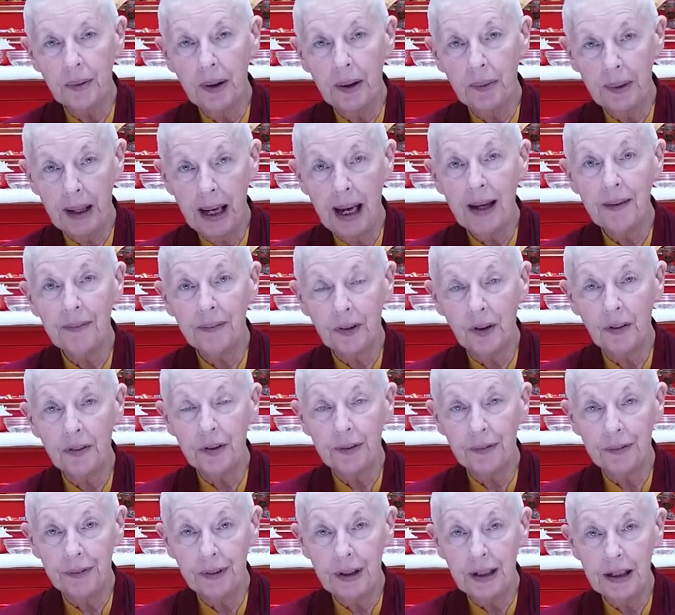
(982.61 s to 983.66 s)
where we have got
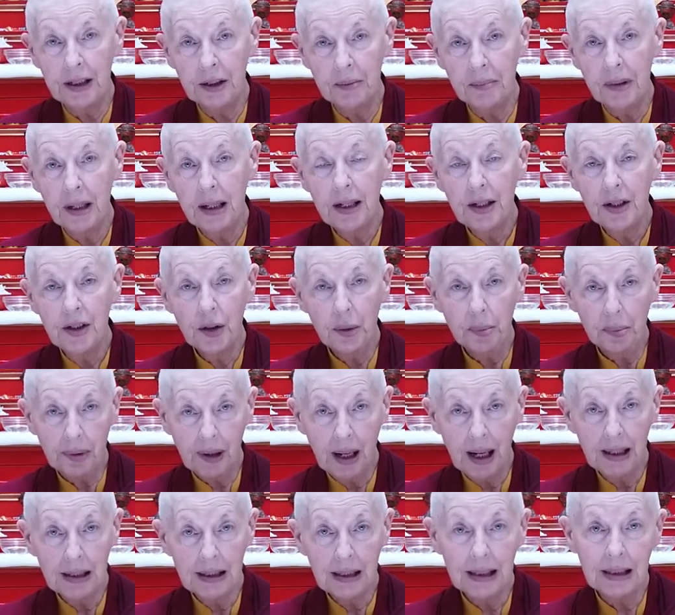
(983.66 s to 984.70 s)
the freedom to
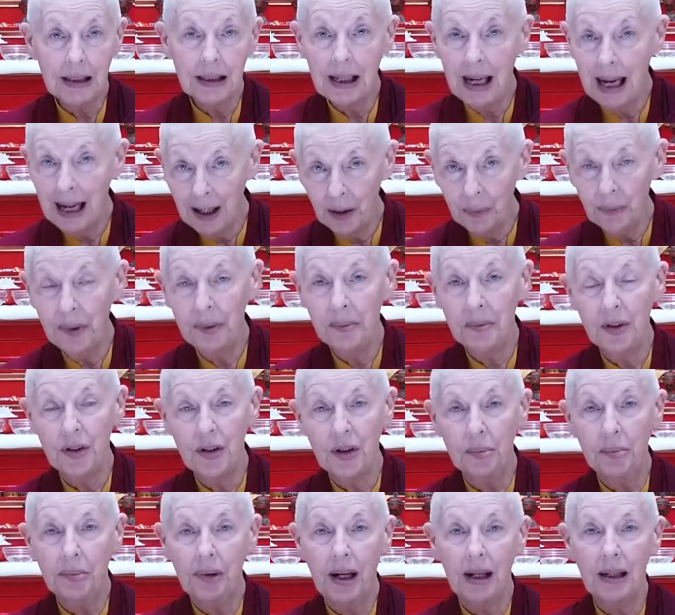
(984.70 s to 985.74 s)
practice and how we wish
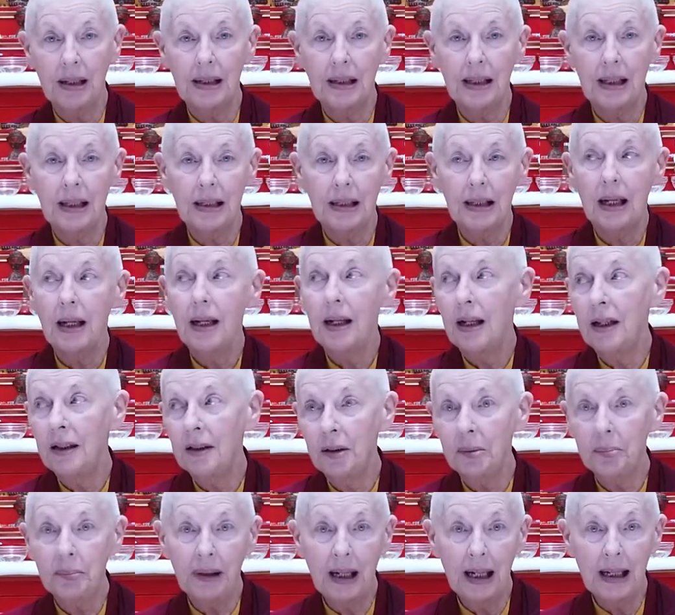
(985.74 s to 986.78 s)
to practice,
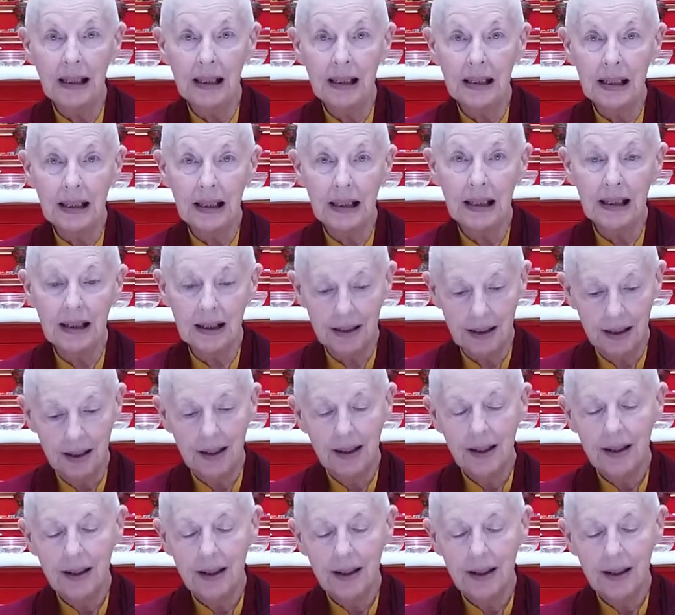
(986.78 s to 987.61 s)
and places.